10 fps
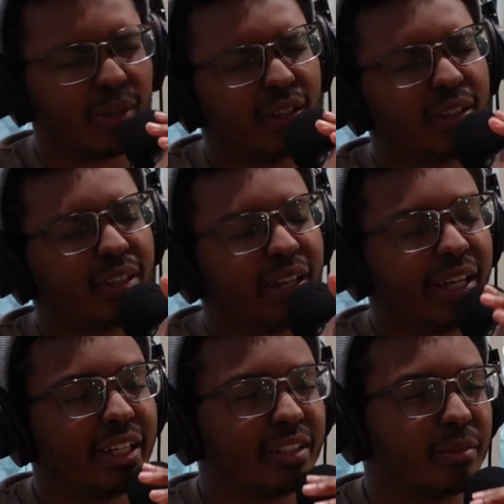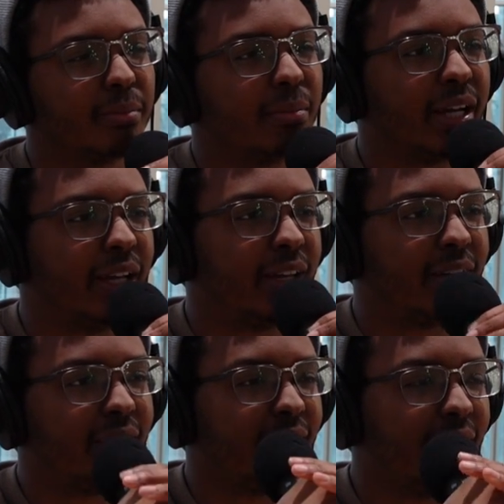well liked by
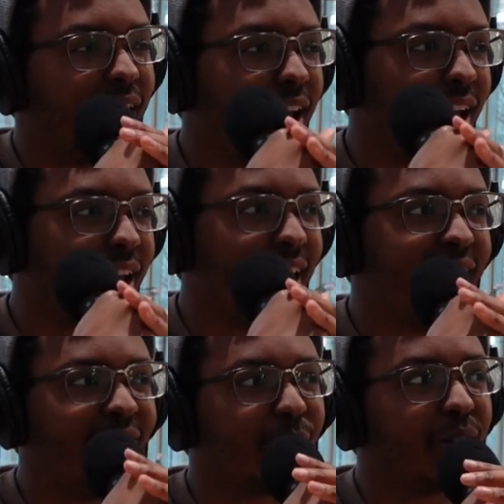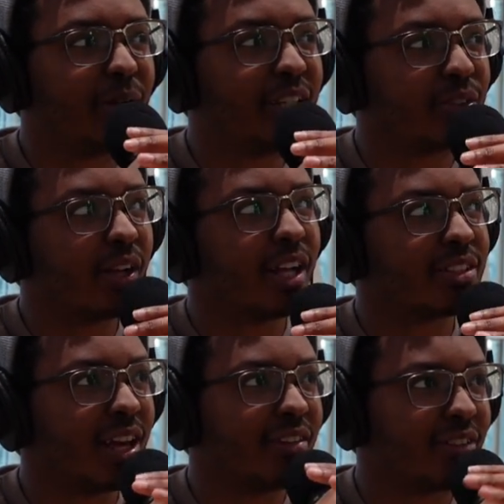anyone in Israel
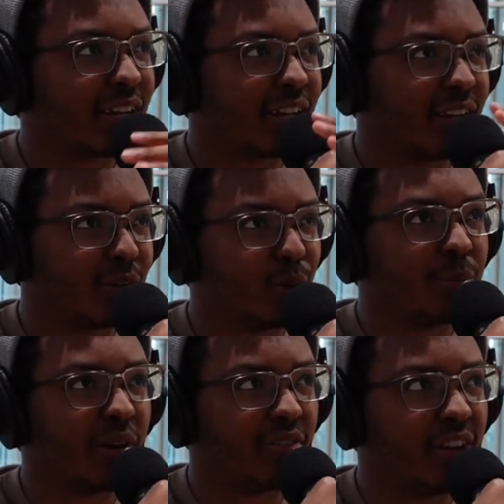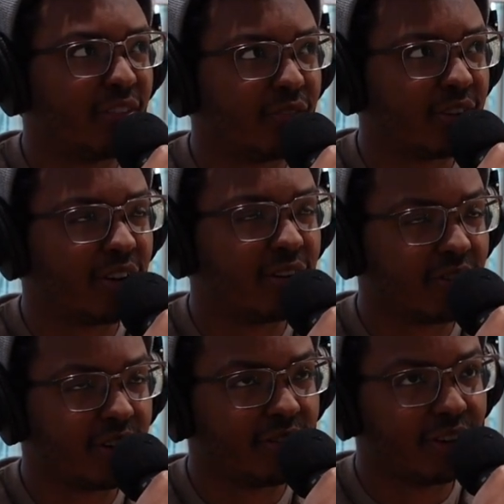outside of like a group of very,
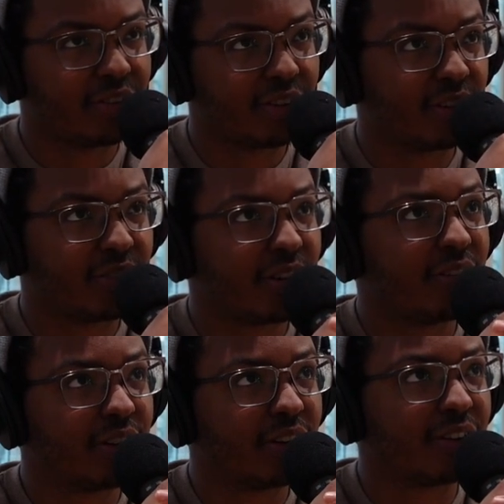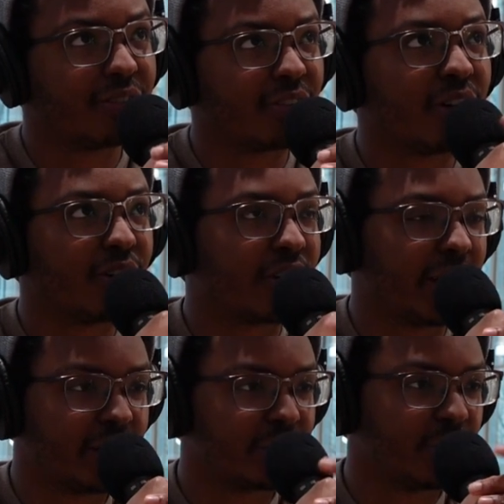very, very, very, very, very far right
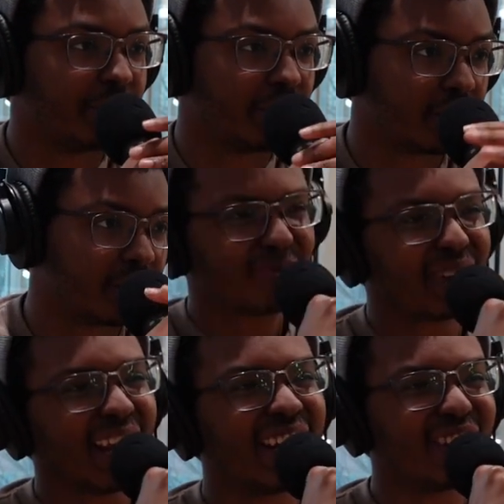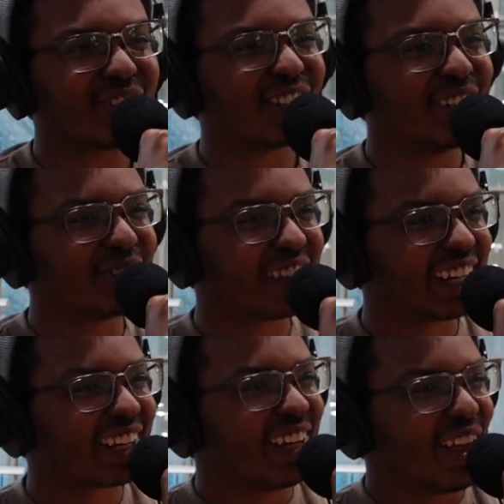extremists. In Israel, even
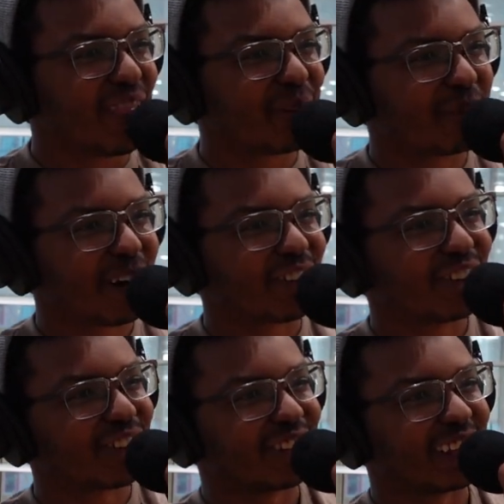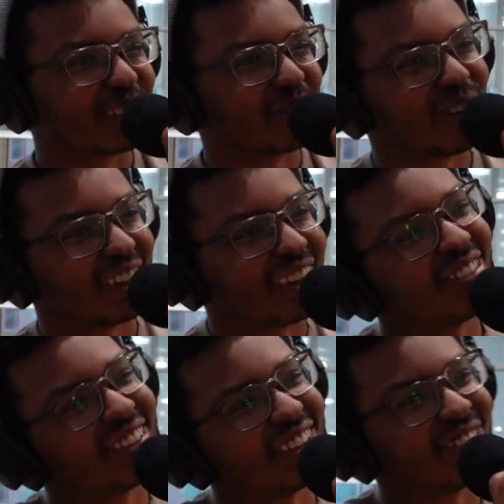like the moderate or like the far
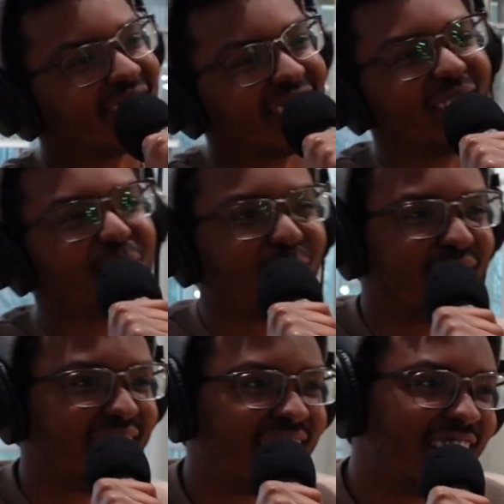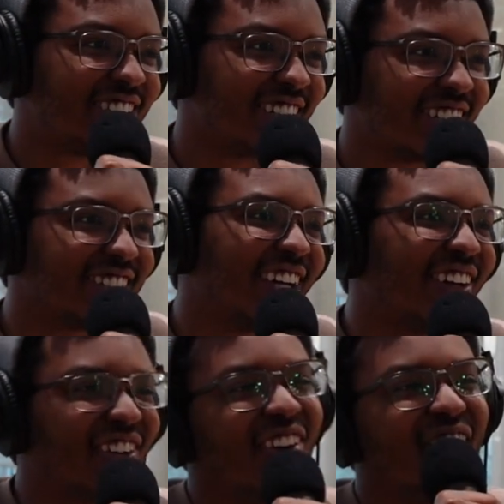left Israeli is pretty
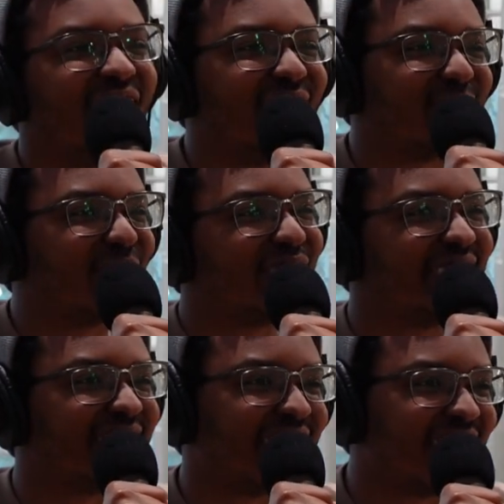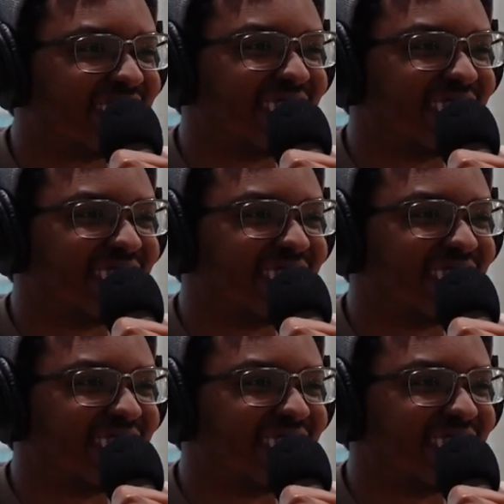genocidal, or at least more genocidal